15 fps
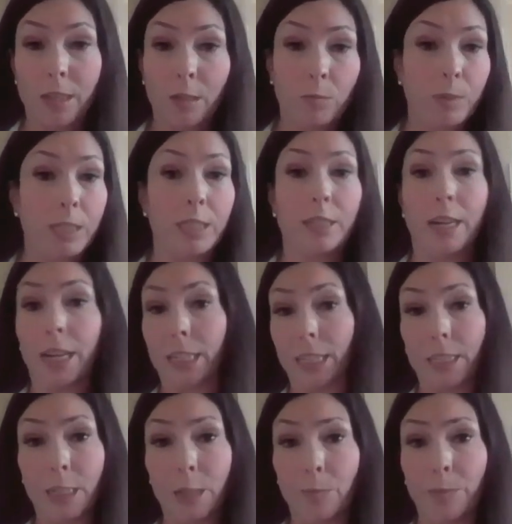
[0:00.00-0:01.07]
We need
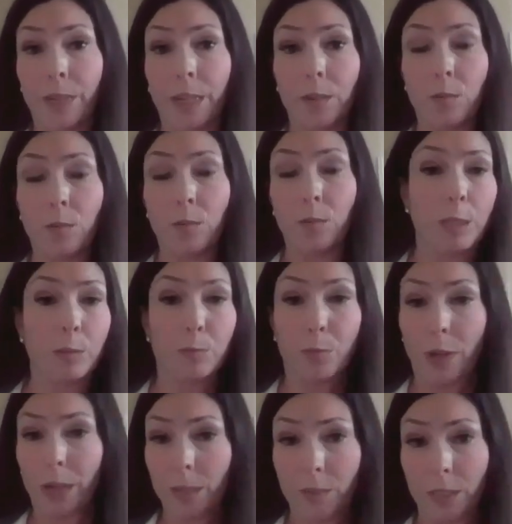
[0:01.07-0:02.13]
academia, we need the
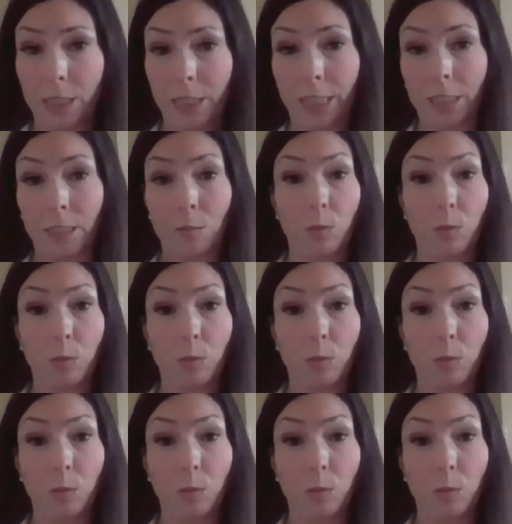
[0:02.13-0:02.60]
private sector,